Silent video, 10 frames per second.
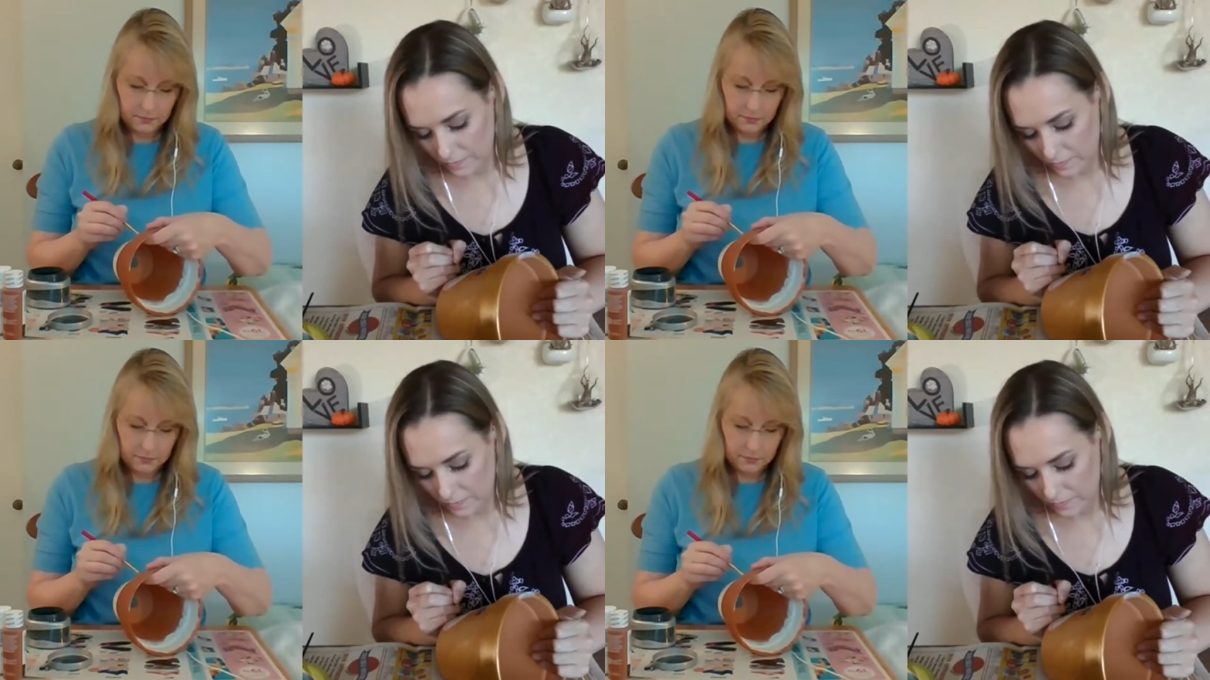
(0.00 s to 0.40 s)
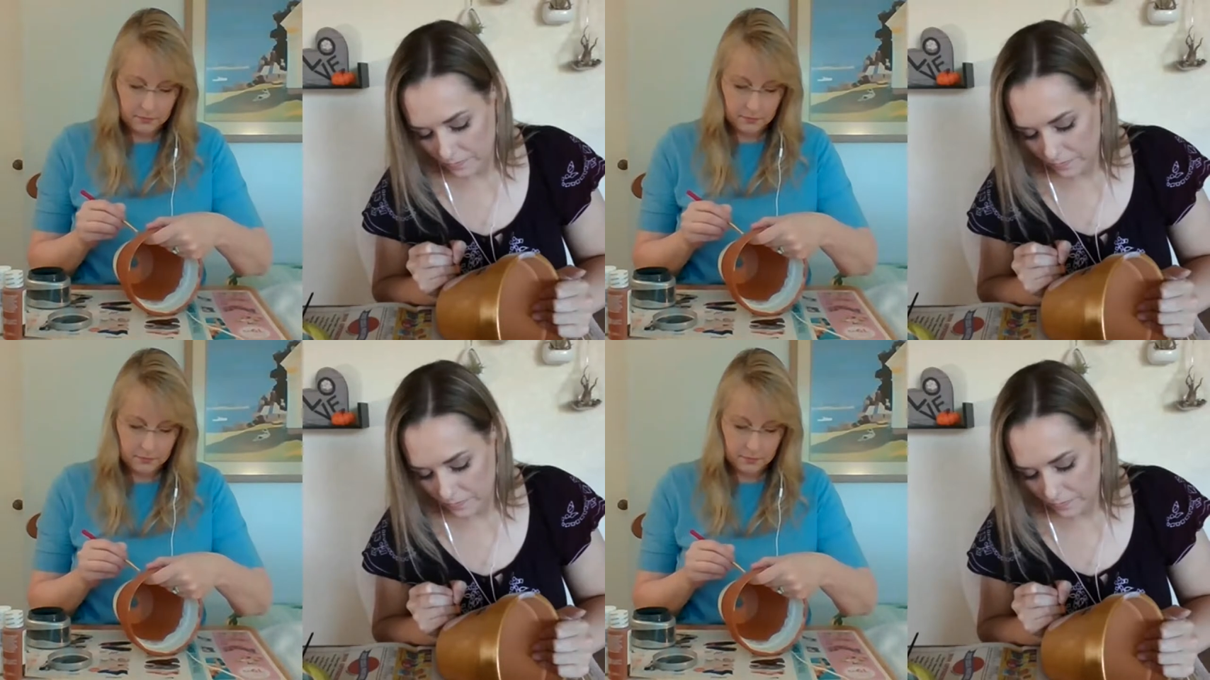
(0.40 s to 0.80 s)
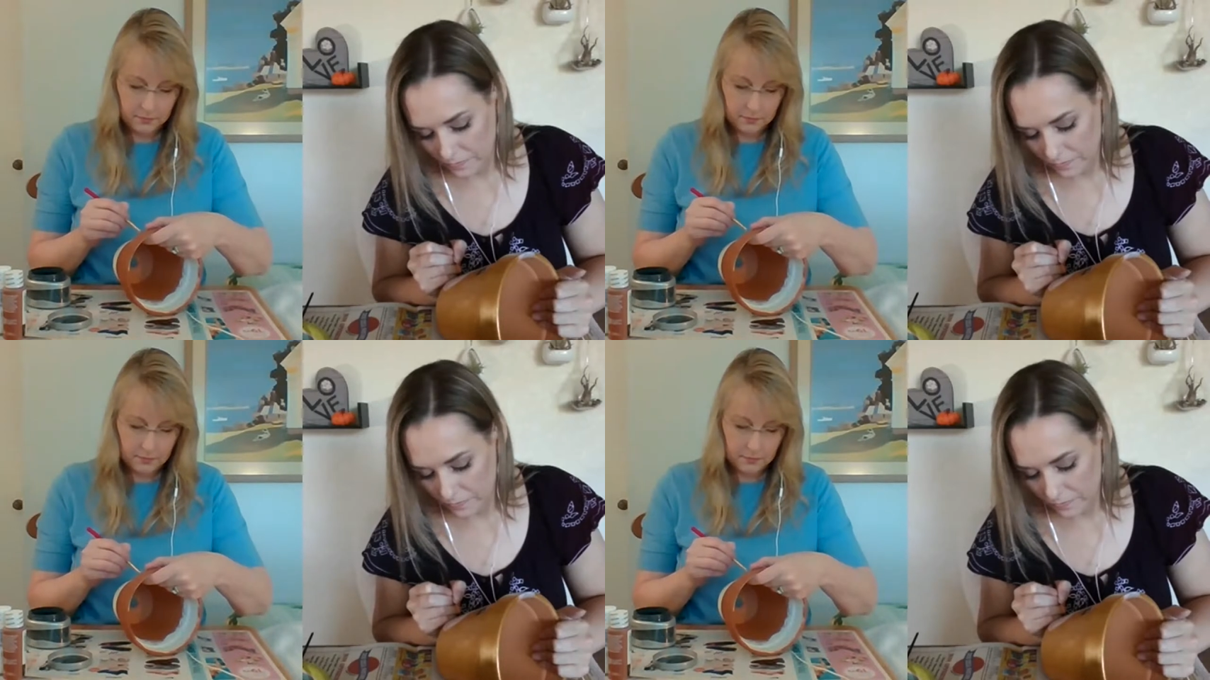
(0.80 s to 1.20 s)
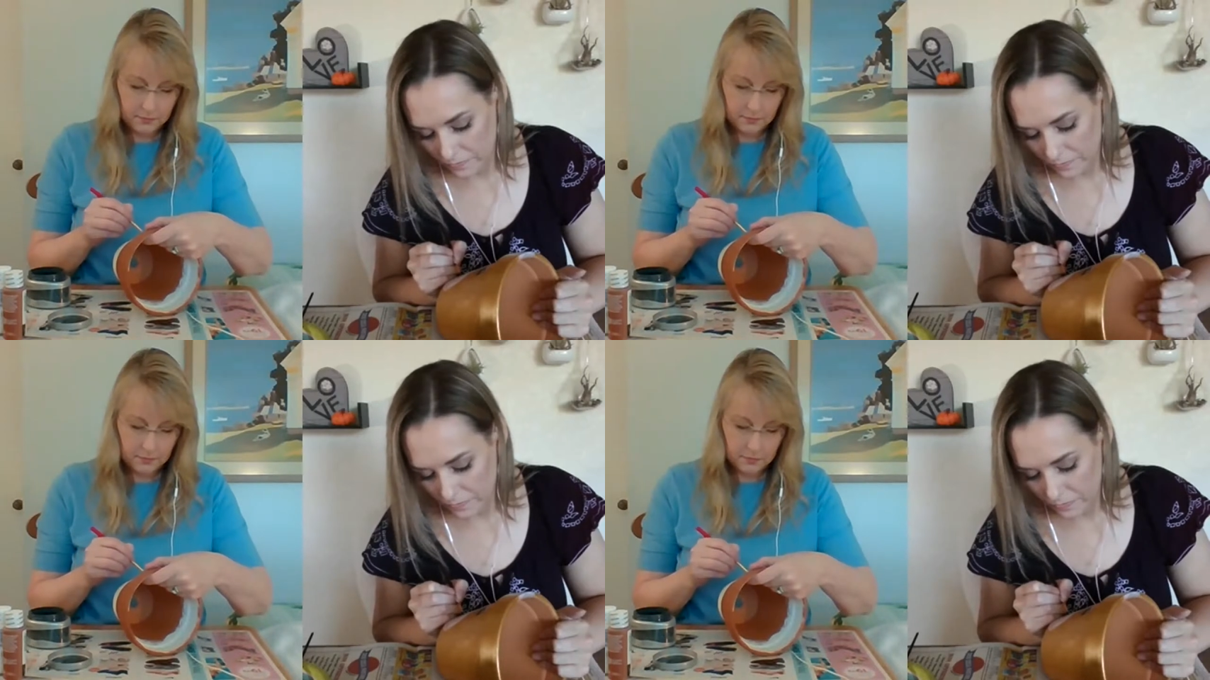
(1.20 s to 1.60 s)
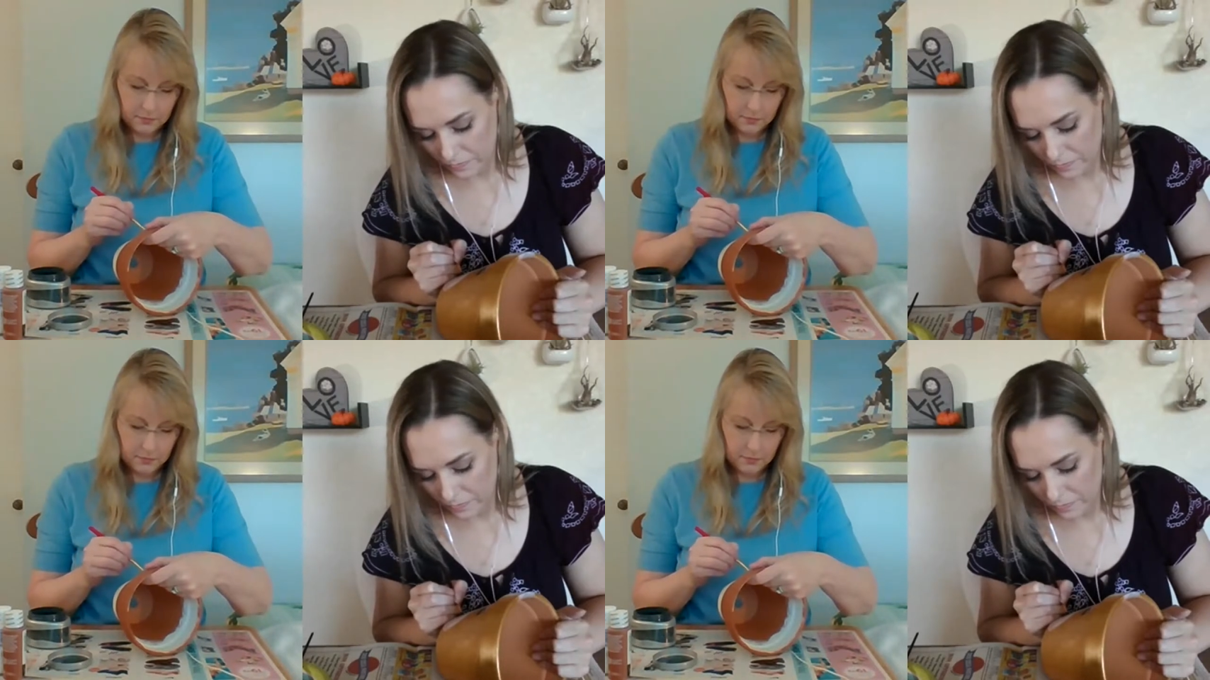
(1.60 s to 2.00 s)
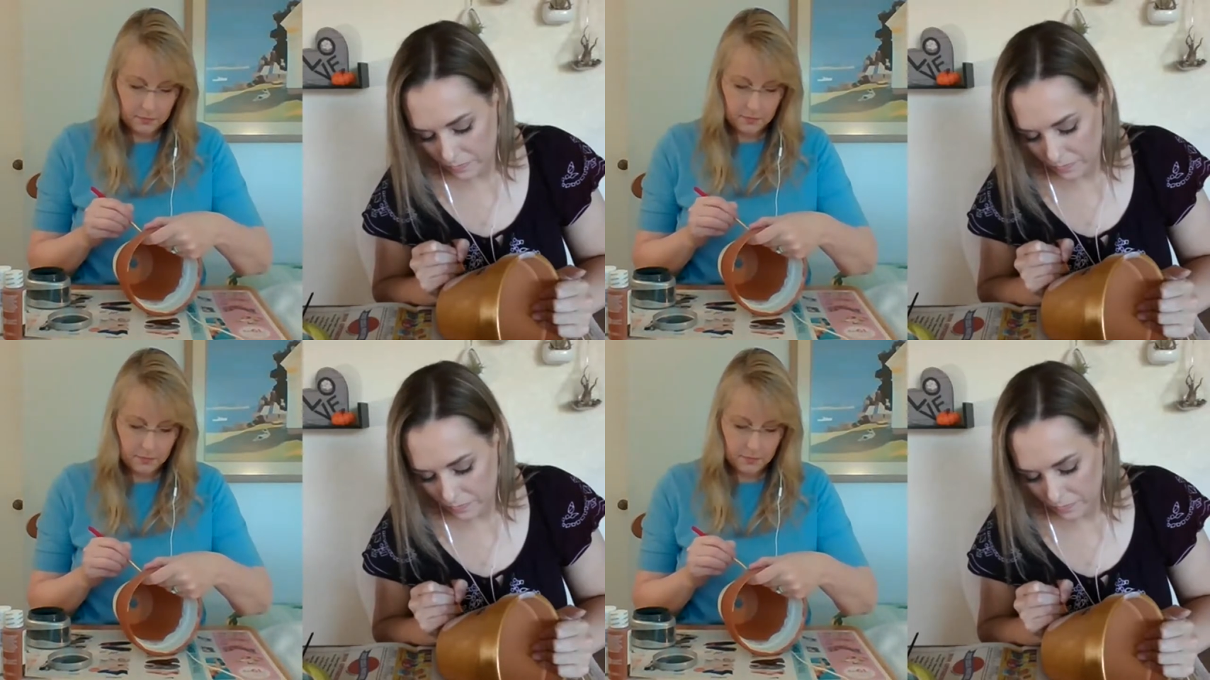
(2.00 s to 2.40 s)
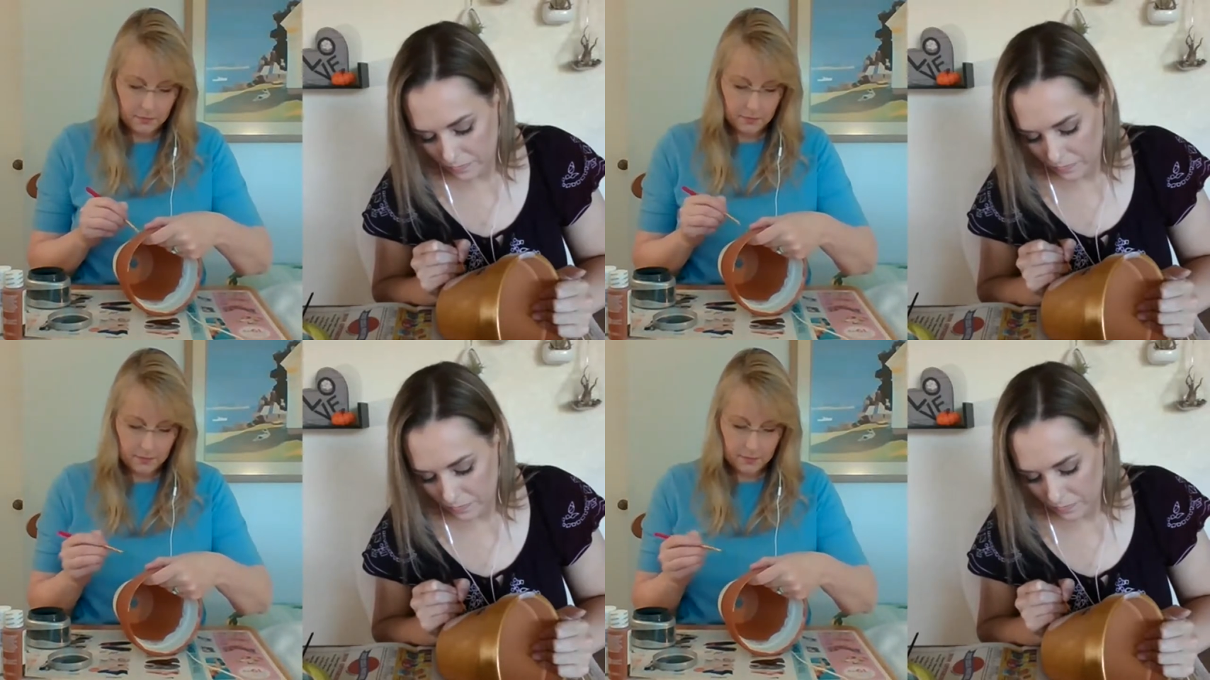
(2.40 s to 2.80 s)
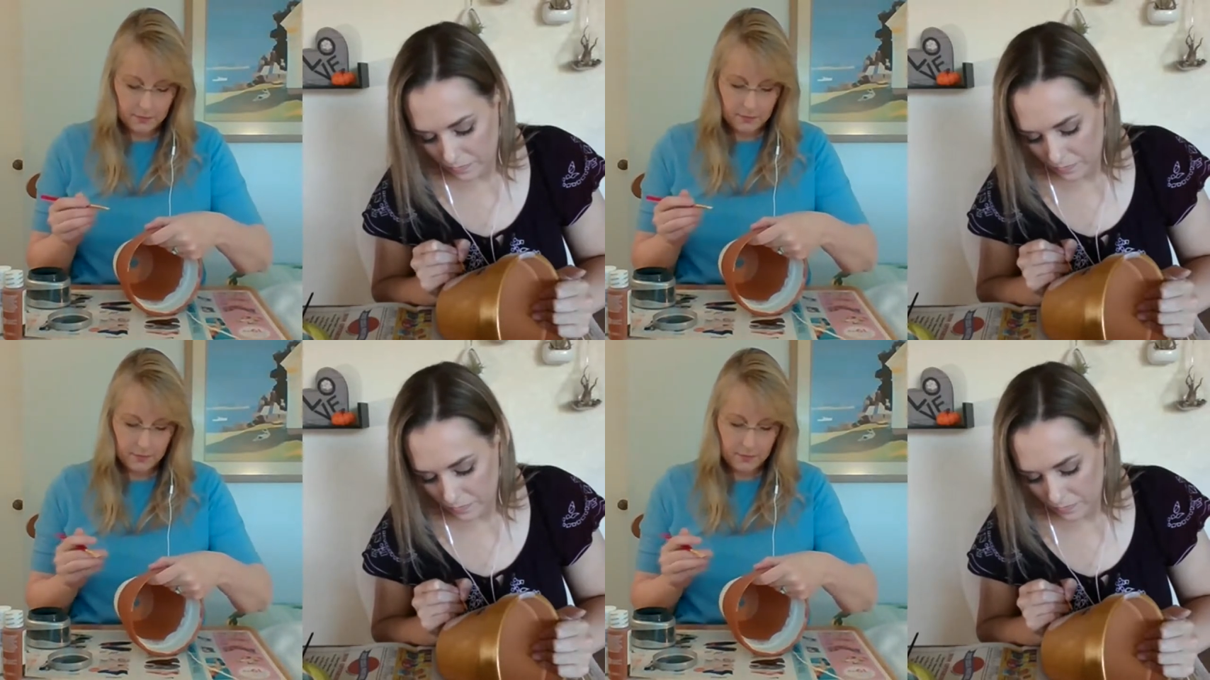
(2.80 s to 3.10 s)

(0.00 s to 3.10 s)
No one is speaking in this clip.